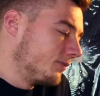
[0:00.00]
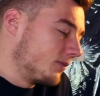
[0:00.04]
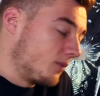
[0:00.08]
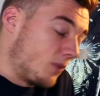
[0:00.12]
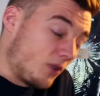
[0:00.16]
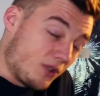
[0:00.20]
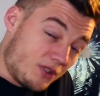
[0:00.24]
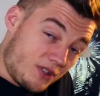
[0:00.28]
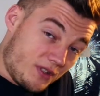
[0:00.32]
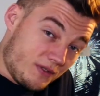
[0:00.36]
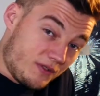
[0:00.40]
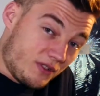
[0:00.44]

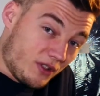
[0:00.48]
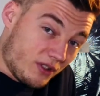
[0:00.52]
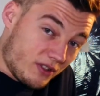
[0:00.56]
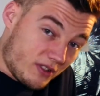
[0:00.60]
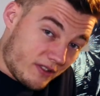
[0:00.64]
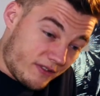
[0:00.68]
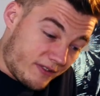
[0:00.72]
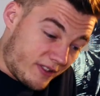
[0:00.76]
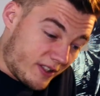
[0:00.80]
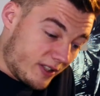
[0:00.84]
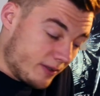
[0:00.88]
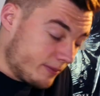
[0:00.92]
Once you've done
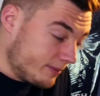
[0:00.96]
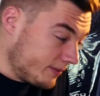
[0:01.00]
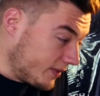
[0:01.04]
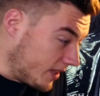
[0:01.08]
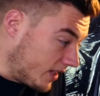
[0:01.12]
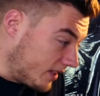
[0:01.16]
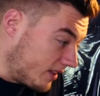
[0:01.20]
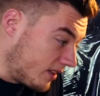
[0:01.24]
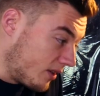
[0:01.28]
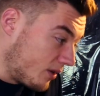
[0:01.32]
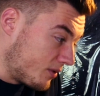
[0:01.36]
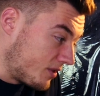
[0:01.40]
the film
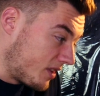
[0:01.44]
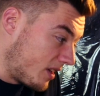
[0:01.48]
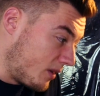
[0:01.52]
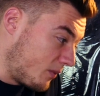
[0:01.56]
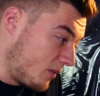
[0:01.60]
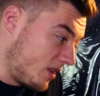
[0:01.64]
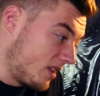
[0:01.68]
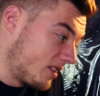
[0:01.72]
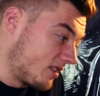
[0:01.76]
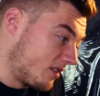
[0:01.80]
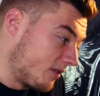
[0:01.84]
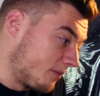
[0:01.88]
and those 8
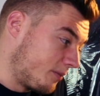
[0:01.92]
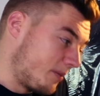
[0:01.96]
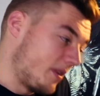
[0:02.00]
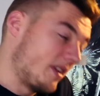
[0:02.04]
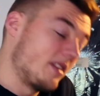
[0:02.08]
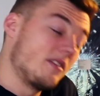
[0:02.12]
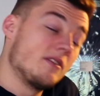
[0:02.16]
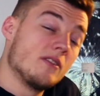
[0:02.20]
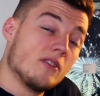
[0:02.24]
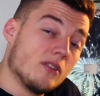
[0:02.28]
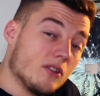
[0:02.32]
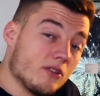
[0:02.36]
weeks have
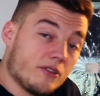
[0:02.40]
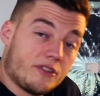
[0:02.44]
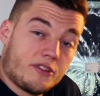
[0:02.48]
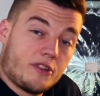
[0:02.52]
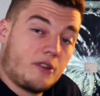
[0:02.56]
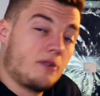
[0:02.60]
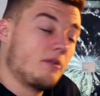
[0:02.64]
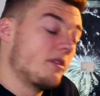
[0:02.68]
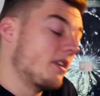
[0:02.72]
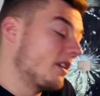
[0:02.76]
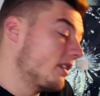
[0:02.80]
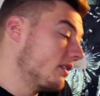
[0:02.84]
been, or
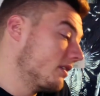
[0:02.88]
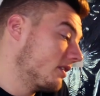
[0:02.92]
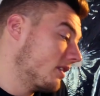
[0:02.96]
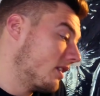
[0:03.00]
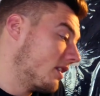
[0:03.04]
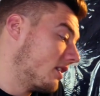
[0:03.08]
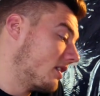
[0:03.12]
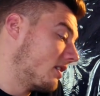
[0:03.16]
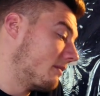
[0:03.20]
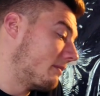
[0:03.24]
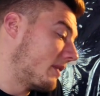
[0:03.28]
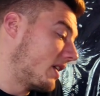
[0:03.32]
sooner,
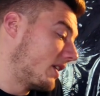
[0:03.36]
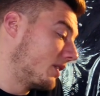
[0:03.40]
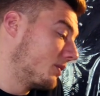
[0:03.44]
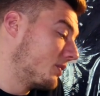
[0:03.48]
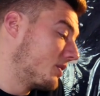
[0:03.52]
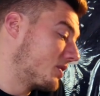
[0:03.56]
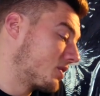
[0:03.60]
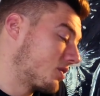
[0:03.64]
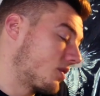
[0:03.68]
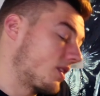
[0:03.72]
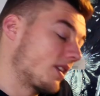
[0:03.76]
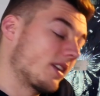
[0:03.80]
I
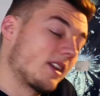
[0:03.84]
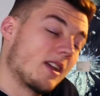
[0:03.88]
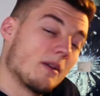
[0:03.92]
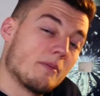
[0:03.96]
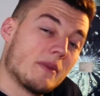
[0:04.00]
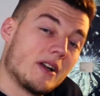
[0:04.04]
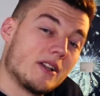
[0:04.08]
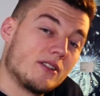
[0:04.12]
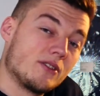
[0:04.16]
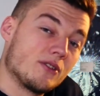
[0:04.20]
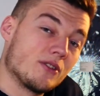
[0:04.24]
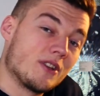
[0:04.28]
always try and get
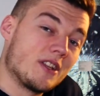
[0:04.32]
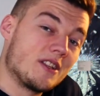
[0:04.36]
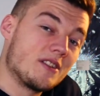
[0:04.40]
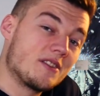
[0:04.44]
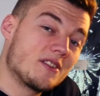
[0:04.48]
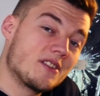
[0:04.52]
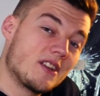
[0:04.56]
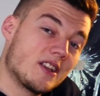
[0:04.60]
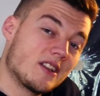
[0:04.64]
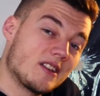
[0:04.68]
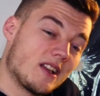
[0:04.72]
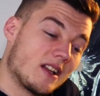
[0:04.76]
mine done in
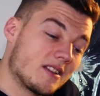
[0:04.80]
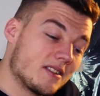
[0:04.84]
6.